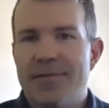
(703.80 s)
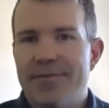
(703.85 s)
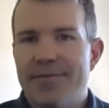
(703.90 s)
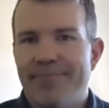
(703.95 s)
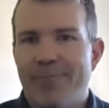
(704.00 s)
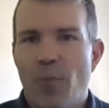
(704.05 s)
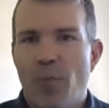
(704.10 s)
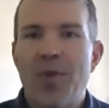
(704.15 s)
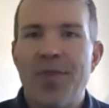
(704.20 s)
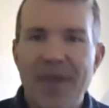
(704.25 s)

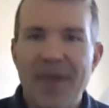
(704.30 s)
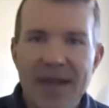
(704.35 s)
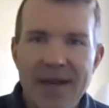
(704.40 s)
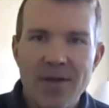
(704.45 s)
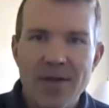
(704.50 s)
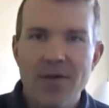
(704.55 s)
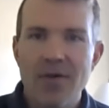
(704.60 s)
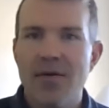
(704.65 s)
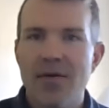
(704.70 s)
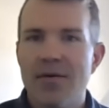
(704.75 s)
What they
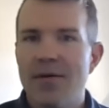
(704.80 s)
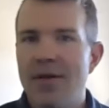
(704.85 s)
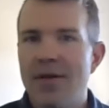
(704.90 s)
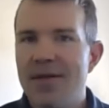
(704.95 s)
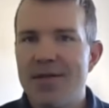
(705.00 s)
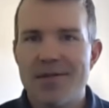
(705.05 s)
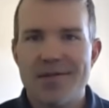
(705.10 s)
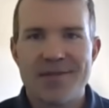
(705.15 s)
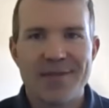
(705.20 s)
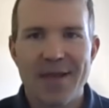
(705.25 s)
do
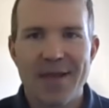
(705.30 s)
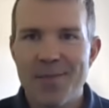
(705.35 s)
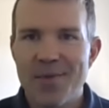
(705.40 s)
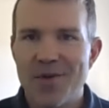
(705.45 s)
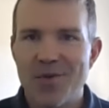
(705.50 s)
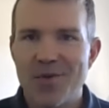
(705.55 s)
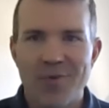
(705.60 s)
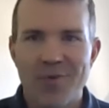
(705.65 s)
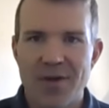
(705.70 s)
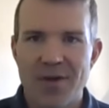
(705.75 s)
is the
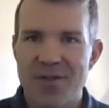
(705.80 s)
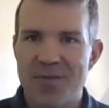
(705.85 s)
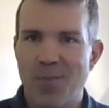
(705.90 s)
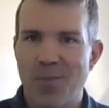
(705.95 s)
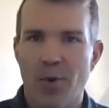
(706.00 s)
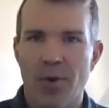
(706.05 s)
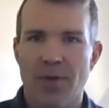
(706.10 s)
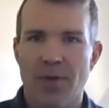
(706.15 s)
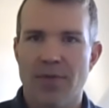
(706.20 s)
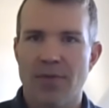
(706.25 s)
image for our
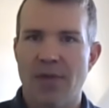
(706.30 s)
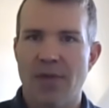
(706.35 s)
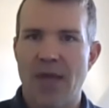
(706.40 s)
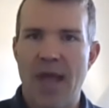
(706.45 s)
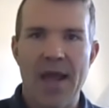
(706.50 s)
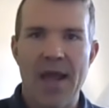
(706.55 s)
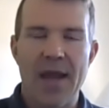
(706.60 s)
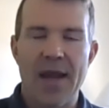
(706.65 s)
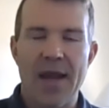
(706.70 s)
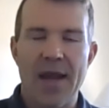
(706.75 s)
sport.
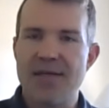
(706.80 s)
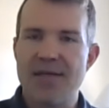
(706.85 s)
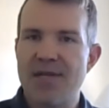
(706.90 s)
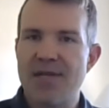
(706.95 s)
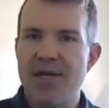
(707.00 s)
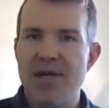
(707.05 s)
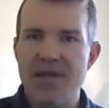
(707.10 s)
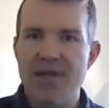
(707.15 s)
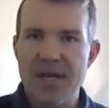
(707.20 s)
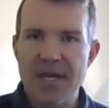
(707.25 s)
And as
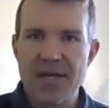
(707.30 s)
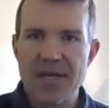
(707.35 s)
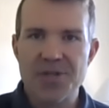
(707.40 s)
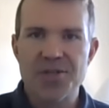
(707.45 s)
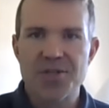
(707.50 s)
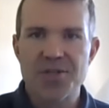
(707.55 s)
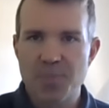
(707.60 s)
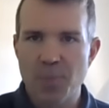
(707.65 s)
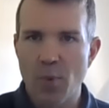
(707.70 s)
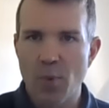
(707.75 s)
a
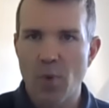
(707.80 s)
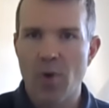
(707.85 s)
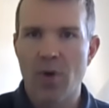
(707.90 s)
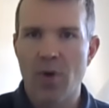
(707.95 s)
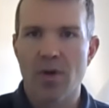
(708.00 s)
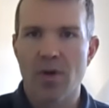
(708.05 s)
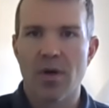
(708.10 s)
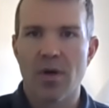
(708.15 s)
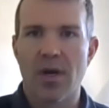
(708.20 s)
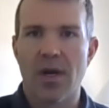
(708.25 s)
niche
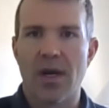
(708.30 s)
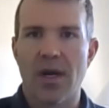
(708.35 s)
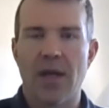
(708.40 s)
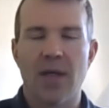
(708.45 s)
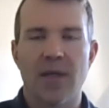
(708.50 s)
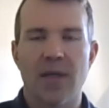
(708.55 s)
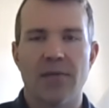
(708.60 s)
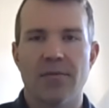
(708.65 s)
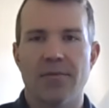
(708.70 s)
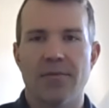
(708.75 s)
sport,
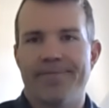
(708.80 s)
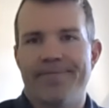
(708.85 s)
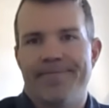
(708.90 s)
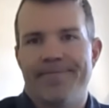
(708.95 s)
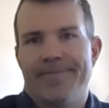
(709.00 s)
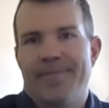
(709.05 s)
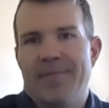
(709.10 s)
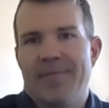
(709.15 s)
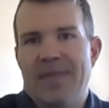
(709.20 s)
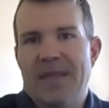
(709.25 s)

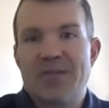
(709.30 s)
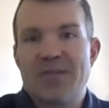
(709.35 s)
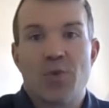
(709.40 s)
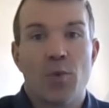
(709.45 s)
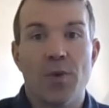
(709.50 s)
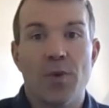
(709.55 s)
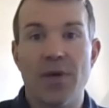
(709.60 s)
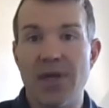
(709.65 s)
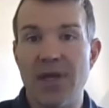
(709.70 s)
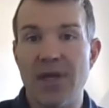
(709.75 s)
that's what
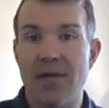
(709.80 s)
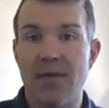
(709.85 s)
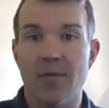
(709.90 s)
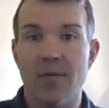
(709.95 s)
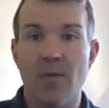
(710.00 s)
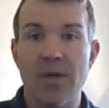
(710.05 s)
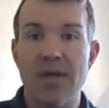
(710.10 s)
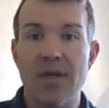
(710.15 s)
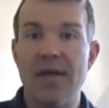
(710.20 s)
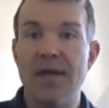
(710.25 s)
we need.
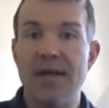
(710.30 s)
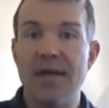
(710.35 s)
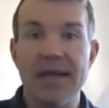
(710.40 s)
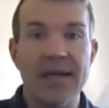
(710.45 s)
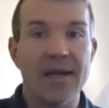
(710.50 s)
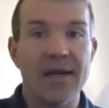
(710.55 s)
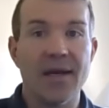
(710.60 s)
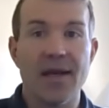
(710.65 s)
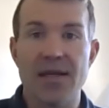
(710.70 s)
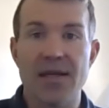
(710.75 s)
We
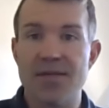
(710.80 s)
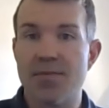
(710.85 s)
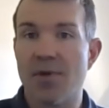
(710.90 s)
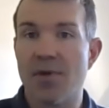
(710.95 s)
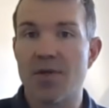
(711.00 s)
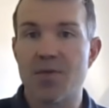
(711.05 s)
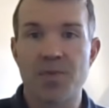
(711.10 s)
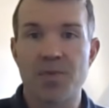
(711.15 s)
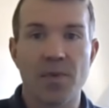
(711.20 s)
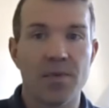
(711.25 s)
need as
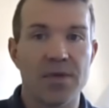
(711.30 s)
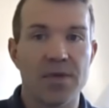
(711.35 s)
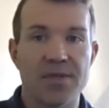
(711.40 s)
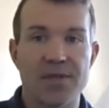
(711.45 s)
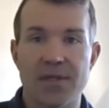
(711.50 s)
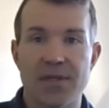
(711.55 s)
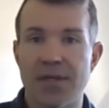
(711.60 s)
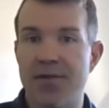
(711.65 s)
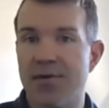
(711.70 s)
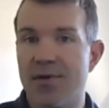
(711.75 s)
much
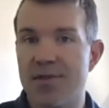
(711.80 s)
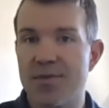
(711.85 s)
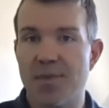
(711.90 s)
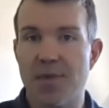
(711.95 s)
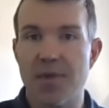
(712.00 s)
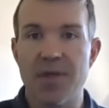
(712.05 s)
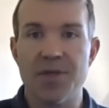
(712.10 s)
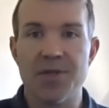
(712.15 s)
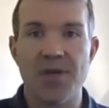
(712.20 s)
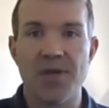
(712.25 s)
publicity through as
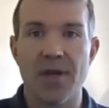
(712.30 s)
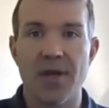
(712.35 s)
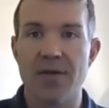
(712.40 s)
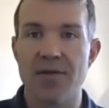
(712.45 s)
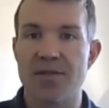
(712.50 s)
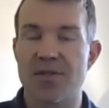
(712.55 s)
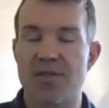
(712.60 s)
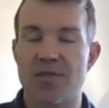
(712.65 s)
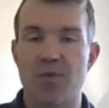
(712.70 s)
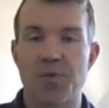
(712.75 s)
many
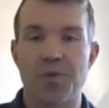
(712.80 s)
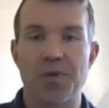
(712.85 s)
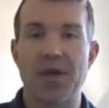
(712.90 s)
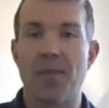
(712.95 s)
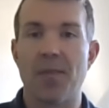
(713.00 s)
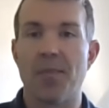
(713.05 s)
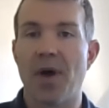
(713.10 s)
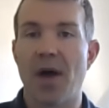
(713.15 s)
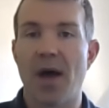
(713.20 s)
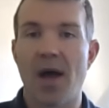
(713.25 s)
channels as we
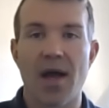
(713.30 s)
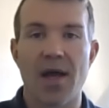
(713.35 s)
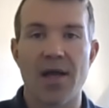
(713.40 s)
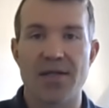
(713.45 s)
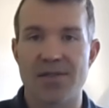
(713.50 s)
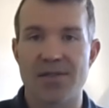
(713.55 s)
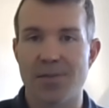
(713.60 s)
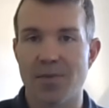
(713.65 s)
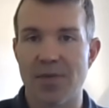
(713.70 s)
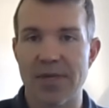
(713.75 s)
can
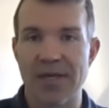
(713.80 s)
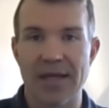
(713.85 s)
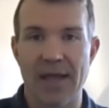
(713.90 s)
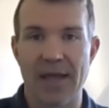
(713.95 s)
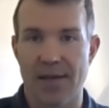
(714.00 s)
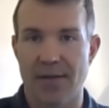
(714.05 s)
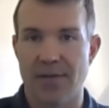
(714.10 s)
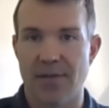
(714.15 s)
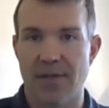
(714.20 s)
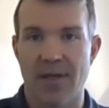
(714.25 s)
possibly
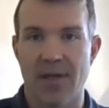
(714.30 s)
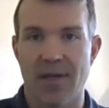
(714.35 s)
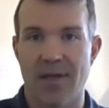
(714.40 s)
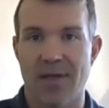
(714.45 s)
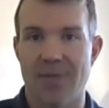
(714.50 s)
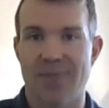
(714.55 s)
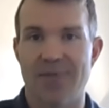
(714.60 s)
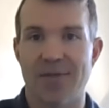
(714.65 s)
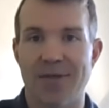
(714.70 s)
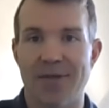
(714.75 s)
get.
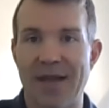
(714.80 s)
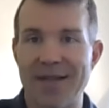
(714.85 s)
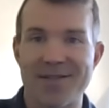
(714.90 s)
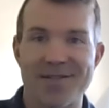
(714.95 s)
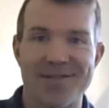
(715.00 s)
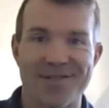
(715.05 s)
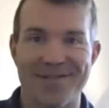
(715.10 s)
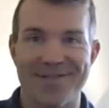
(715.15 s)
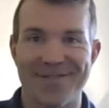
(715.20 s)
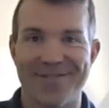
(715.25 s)
So
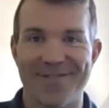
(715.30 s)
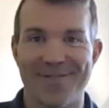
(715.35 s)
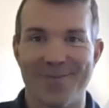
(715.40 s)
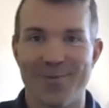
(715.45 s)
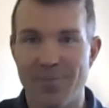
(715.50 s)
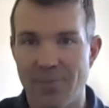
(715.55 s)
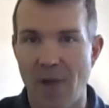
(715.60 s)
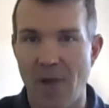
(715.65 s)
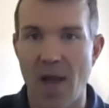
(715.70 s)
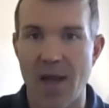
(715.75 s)
that's
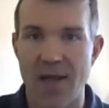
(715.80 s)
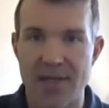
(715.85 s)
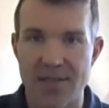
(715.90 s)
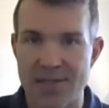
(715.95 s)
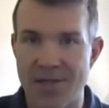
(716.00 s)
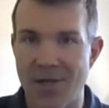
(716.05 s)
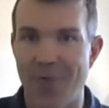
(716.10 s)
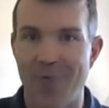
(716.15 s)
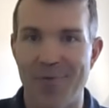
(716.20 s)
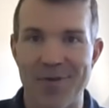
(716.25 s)
my
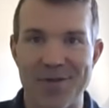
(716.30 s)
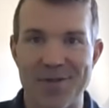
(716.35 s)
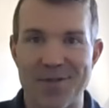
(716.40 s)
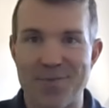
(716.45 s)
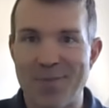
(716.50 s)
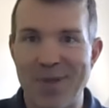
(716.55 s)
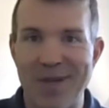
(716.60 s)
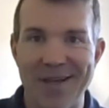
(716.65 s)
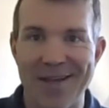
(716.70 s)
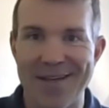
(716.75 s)
selfish
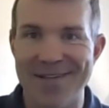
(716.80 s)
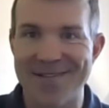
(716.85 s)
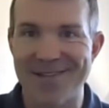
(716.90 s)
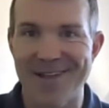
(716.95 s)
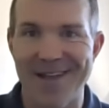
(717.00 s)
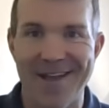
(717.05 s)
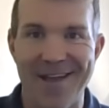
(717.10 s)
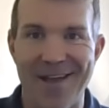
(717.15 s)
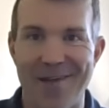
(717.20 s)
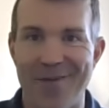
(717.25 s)

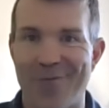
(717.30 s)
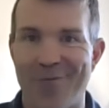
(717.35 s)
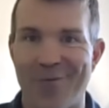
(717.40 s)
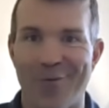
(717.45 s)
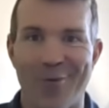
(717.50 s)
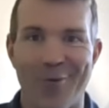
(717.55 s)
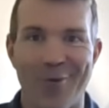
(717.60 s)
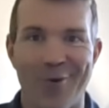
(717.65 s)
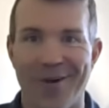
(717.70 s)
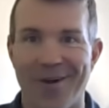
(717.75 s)
PSA
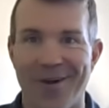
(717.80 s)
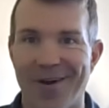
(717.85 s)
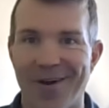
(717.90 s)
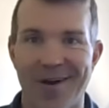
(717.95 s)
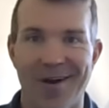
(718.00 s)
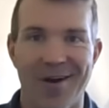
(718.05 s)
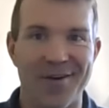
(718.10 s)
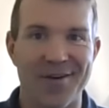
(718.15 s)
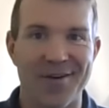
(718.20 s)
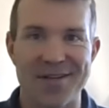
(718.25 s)

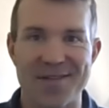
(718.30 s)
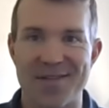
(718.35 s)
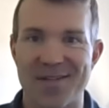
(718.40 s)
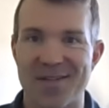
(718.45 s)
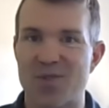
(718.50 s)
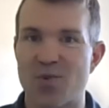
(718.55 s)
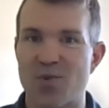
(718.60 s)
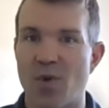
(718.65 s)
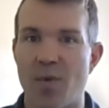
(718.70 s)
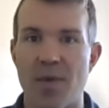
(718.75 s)
for artistic
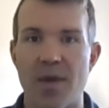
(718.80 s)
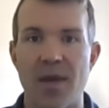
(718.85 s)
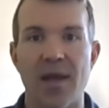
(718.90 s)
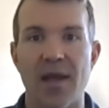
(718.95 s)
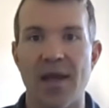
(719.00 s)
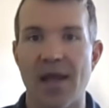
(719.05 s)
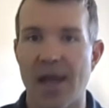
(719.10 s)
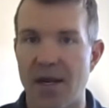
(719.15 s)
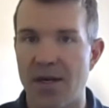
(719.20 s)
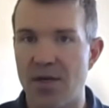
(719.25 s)

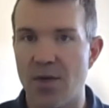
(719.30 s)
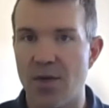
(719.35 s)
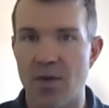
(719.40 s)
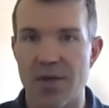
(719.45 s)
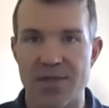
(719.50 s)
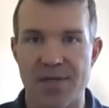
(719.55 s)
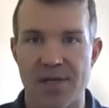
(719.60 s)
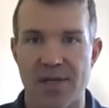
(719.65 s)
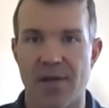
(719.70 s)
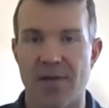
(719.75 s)
swimming and
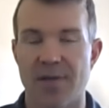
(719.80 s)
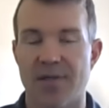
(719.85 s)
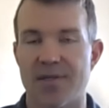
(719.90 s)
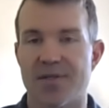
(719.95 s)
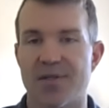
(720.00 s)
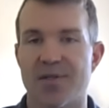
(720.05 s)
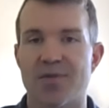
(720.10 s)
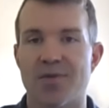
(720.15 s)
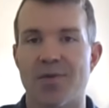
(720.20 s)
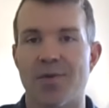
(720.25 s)
USA
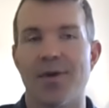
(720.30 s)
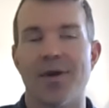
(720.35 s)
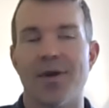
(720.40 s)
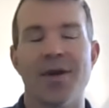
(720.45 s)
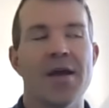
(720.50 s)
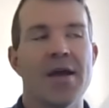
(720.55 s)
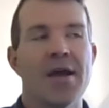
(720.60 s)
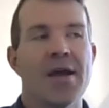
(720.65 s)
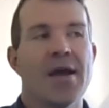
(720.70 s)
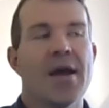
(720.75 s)
artistic swimming.